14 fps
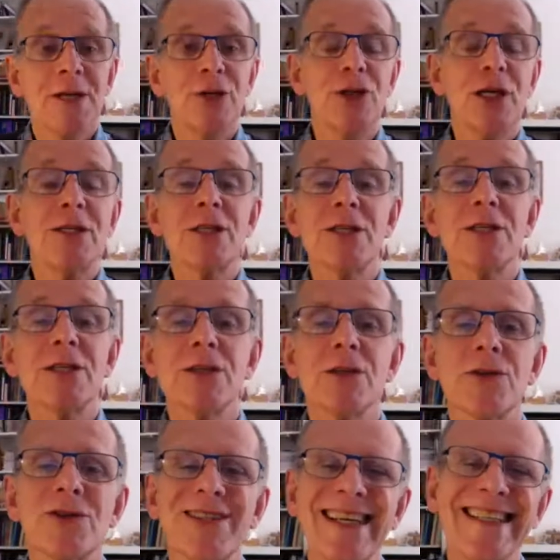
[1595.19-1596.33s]
Jesus does
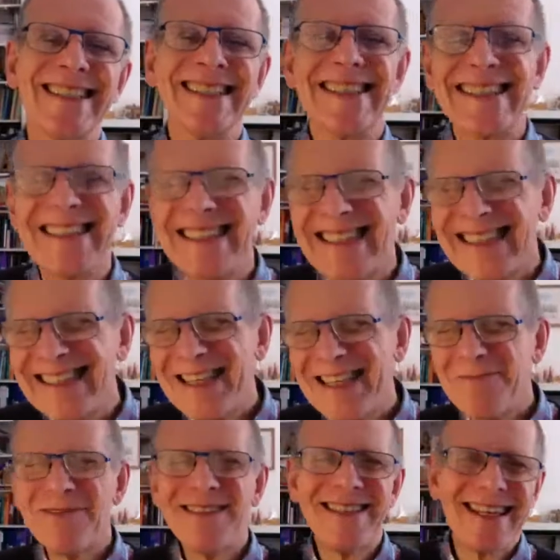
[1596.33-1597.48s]
not say,
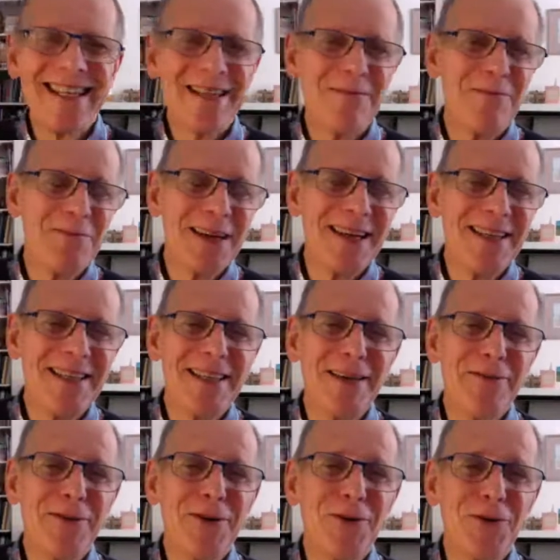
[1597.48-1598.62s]
leprosy is a bit
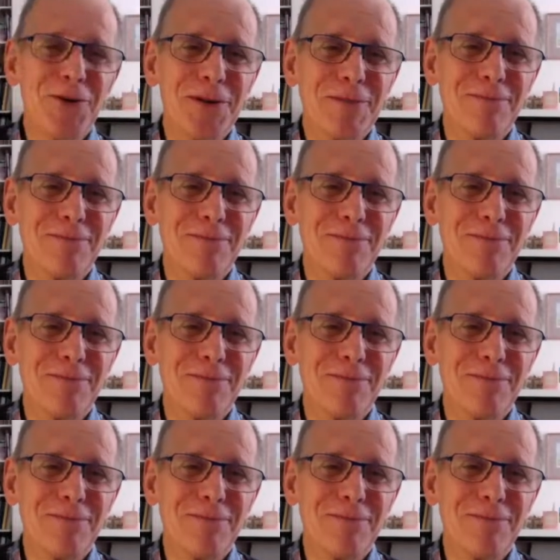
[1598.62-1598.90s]
difficult.